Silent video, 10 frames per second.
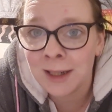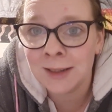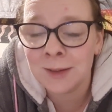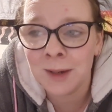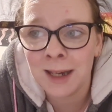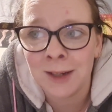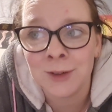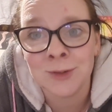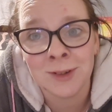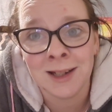for a little bit and
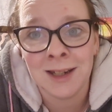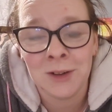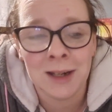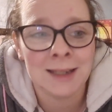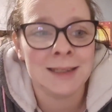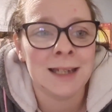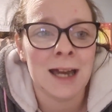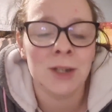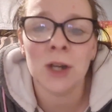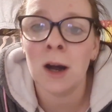it was really nice to
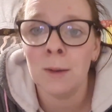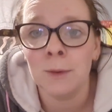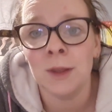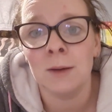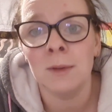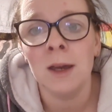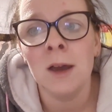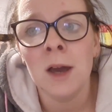catch up with them.